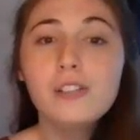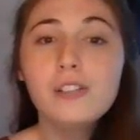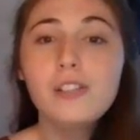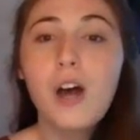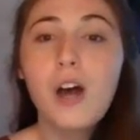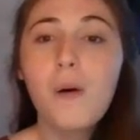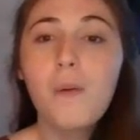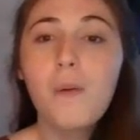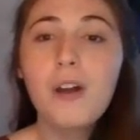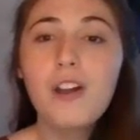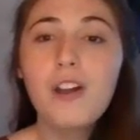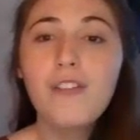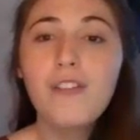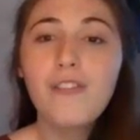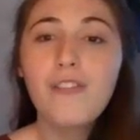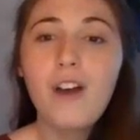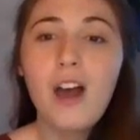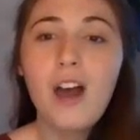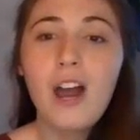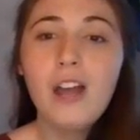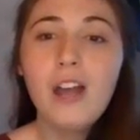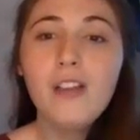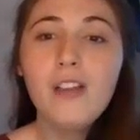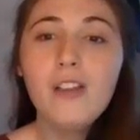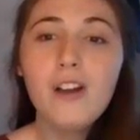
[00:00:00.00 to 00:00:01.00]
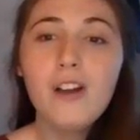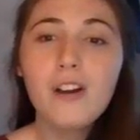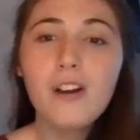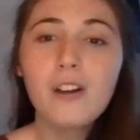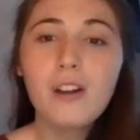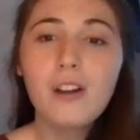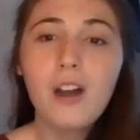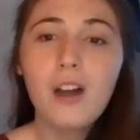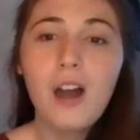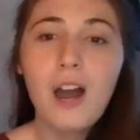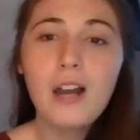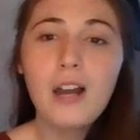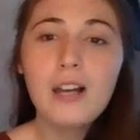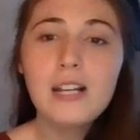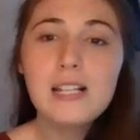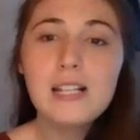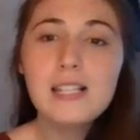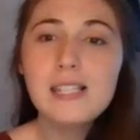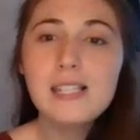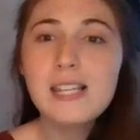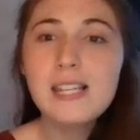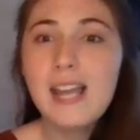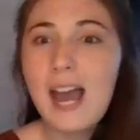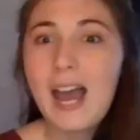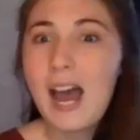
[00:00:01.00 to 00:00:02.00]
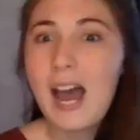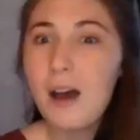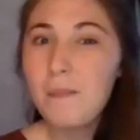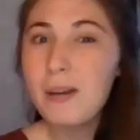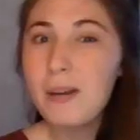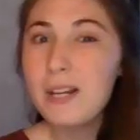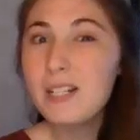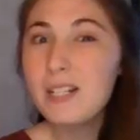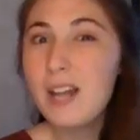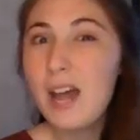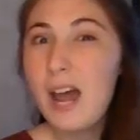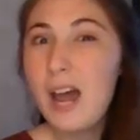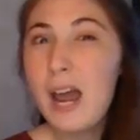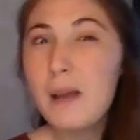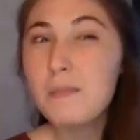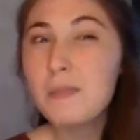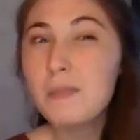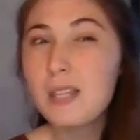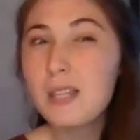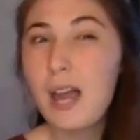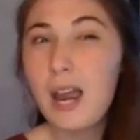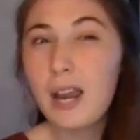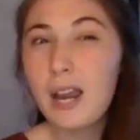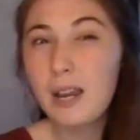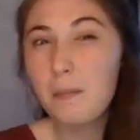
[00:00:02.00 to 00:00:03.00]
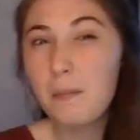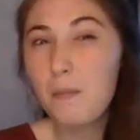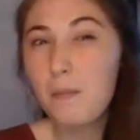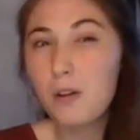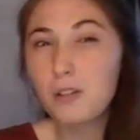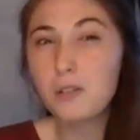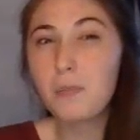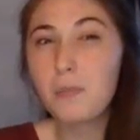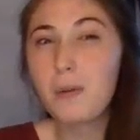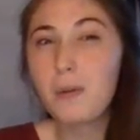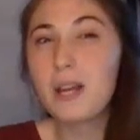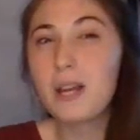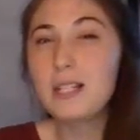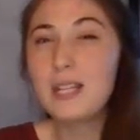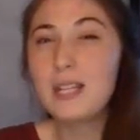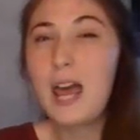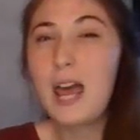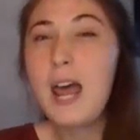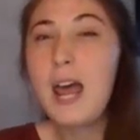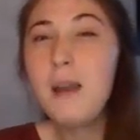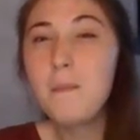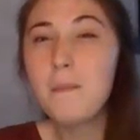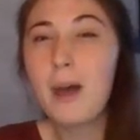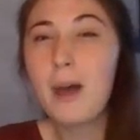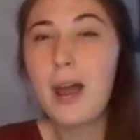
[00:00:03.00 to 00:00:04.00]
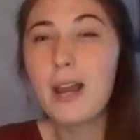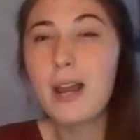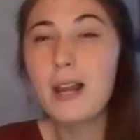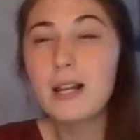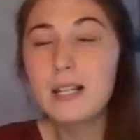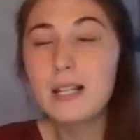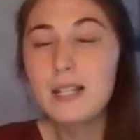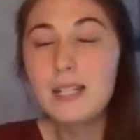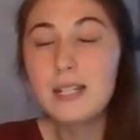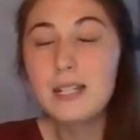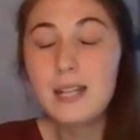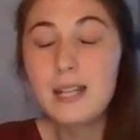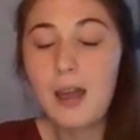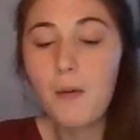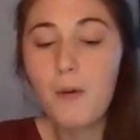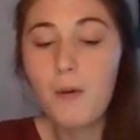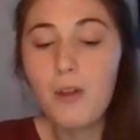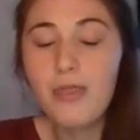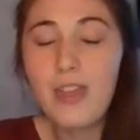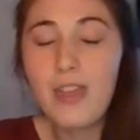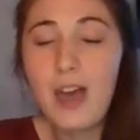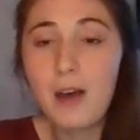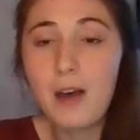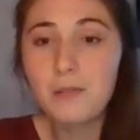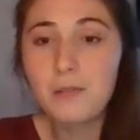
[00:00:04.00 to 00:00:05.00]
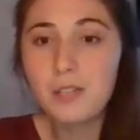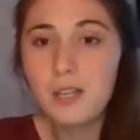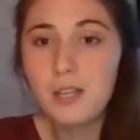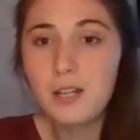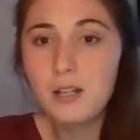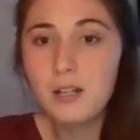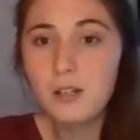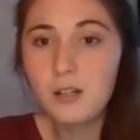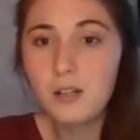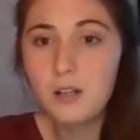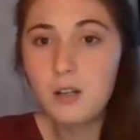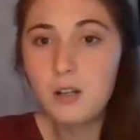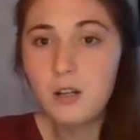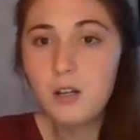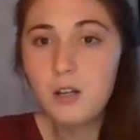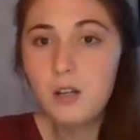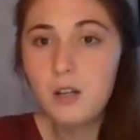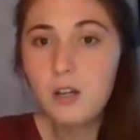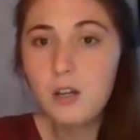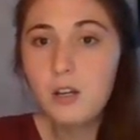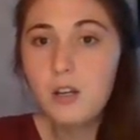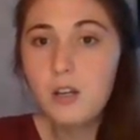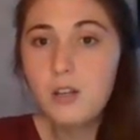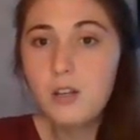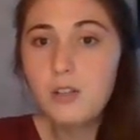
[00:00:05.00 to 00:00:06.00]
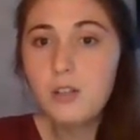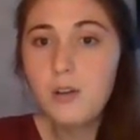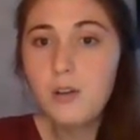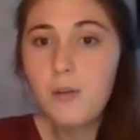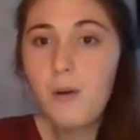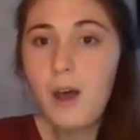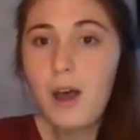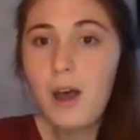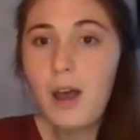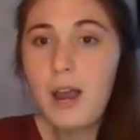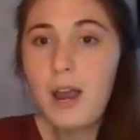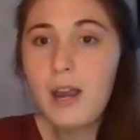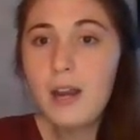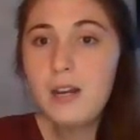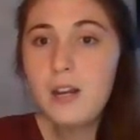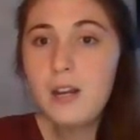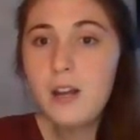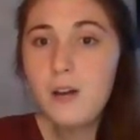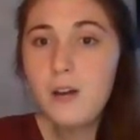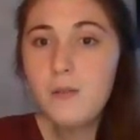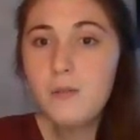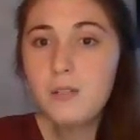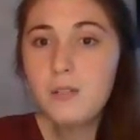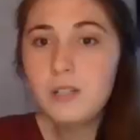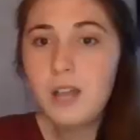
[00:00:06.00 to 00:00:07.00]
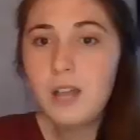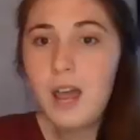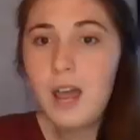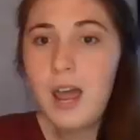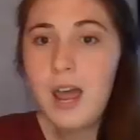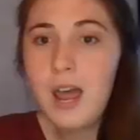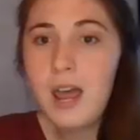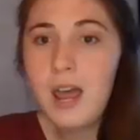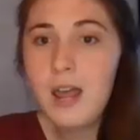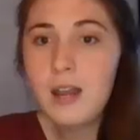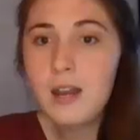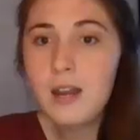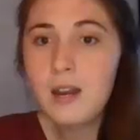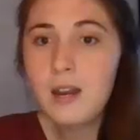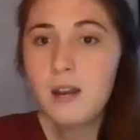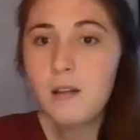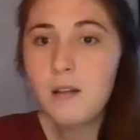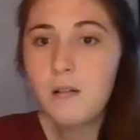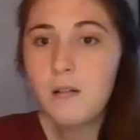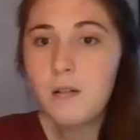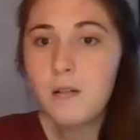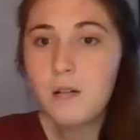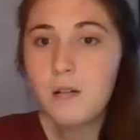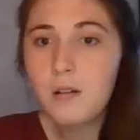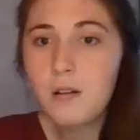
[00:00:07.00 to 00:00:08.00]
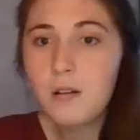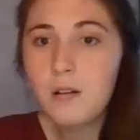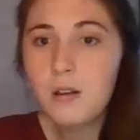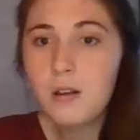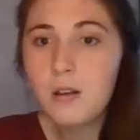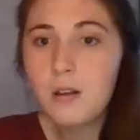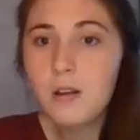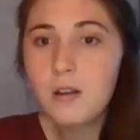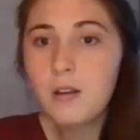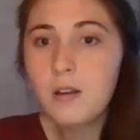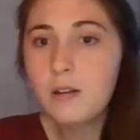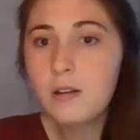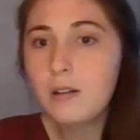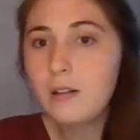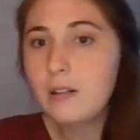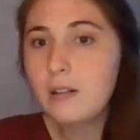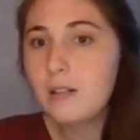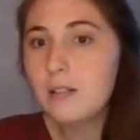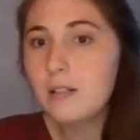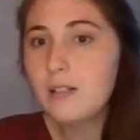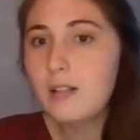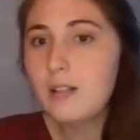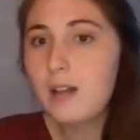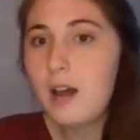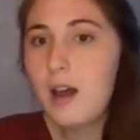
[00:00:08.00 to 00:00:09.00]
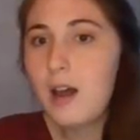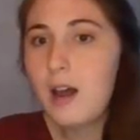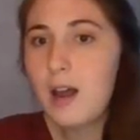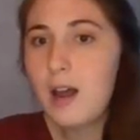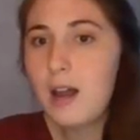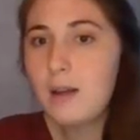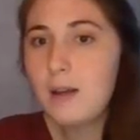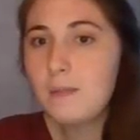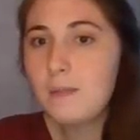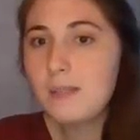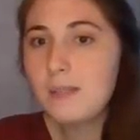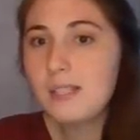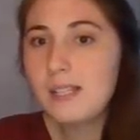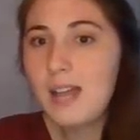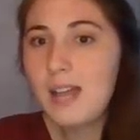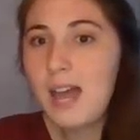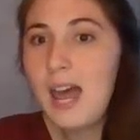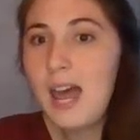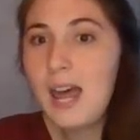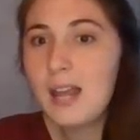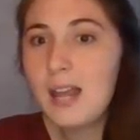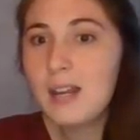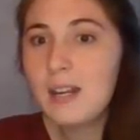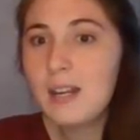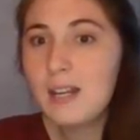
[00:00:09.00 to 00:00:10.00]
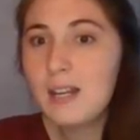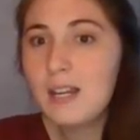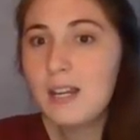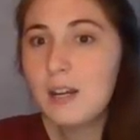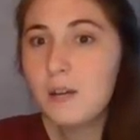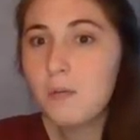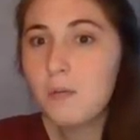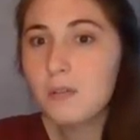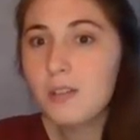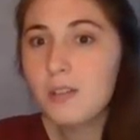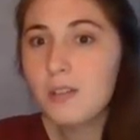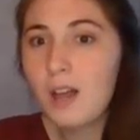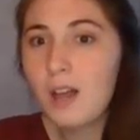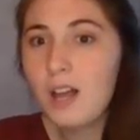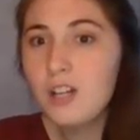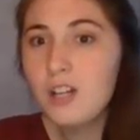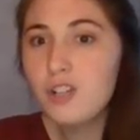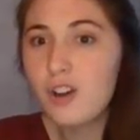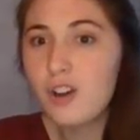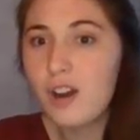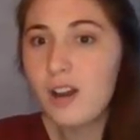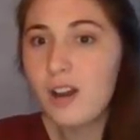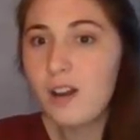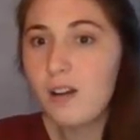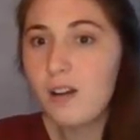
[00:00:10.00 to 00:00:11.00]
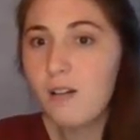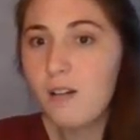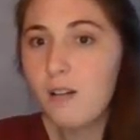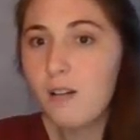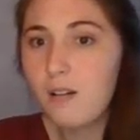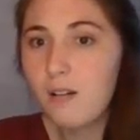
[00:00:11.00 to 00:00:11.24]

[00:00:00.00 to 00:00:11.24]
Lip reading: So if I look, I need to see how many times I can multiply 10 by to get 1,000. So I know 10 times 10 equals 100.